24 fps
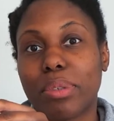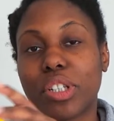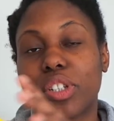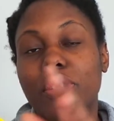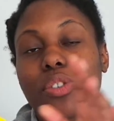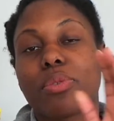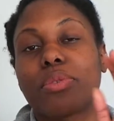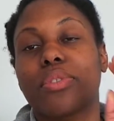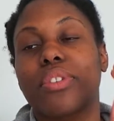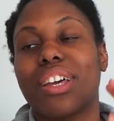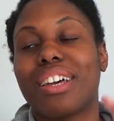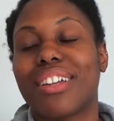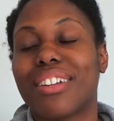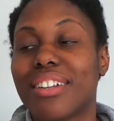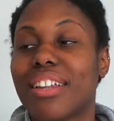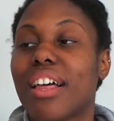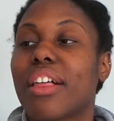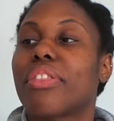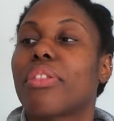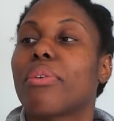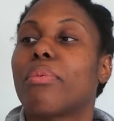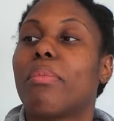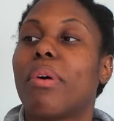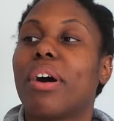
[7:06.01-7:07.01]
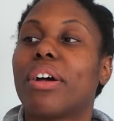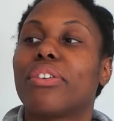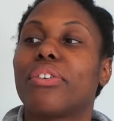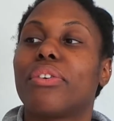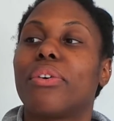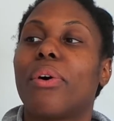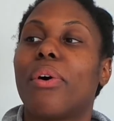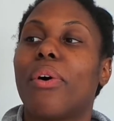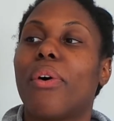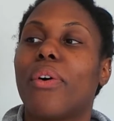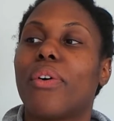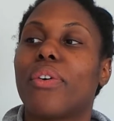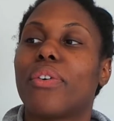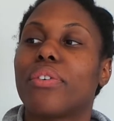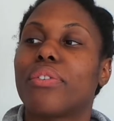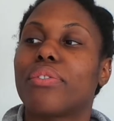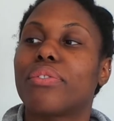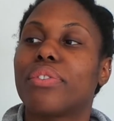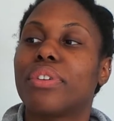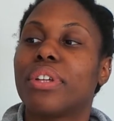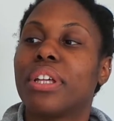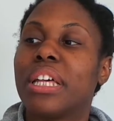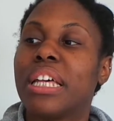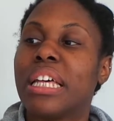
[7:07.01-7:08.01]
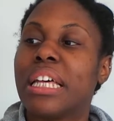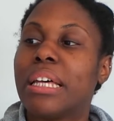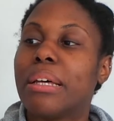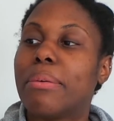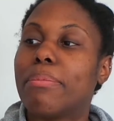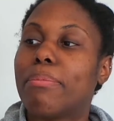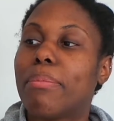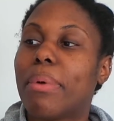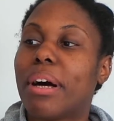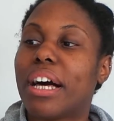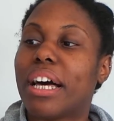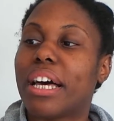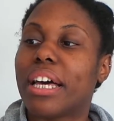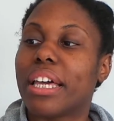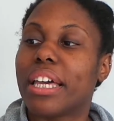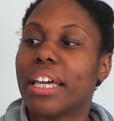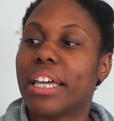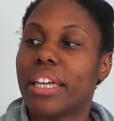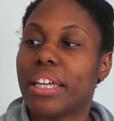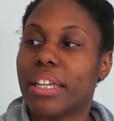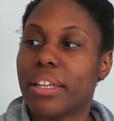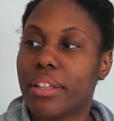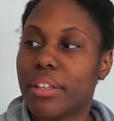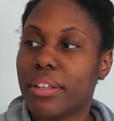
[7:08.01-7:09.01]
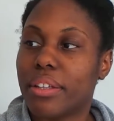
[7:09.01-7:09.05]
which was another one of my